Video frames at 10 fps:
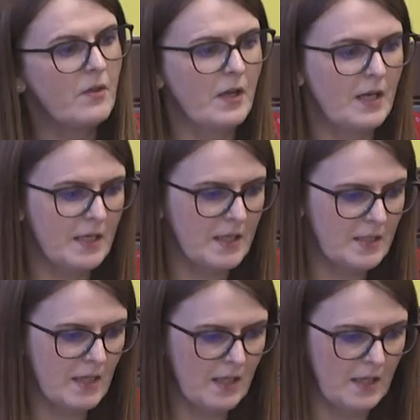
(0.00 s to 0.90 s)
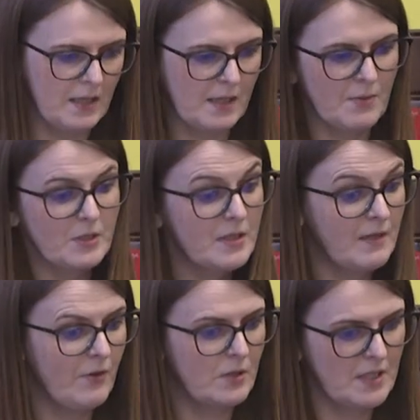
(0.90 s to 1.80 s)
that an
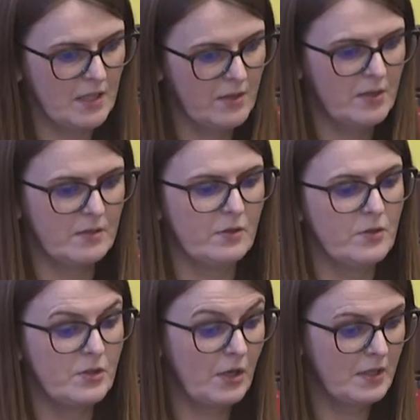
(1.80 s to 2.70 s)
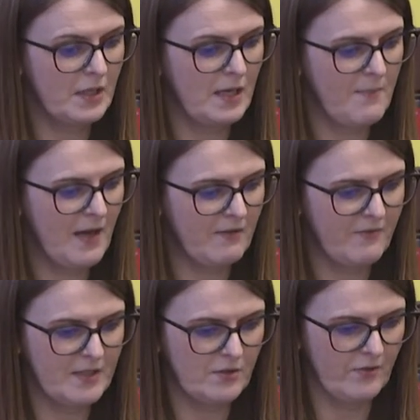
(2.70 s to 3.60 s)
emergency volunteer doesn't lose out on any
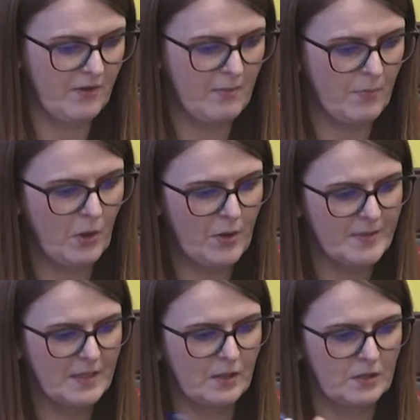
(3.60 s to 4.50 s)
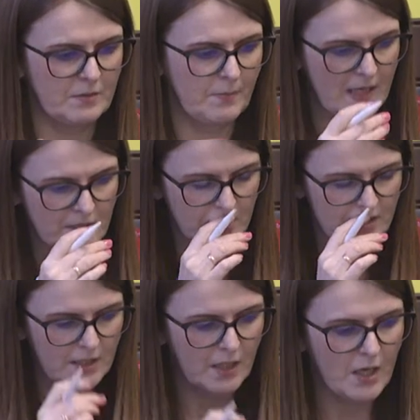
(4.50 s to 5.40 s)
benefits other their employment, including
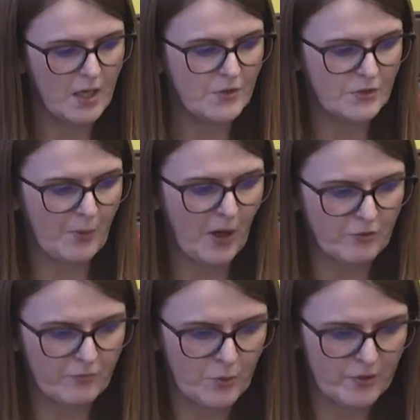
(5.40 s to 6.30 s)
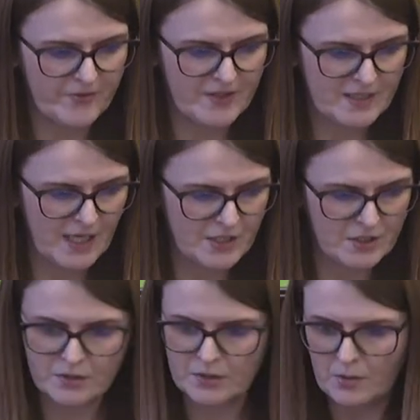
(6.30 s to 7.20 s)
pensions. So part four of the
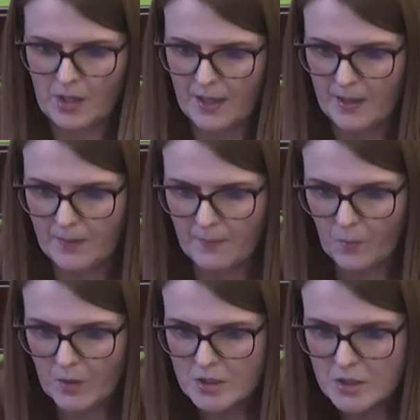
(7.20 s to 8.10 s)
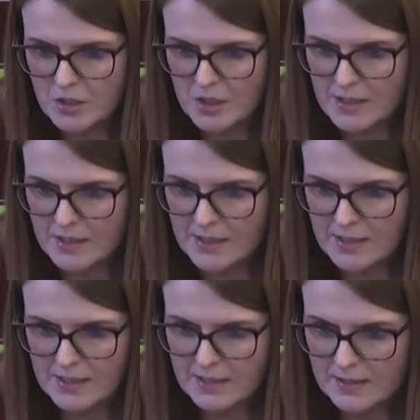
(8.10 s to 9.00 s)
schedule, um, which
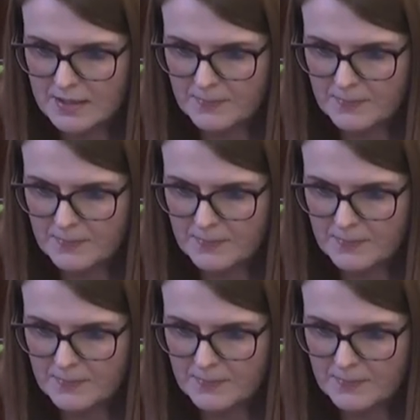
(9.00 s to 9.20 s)
is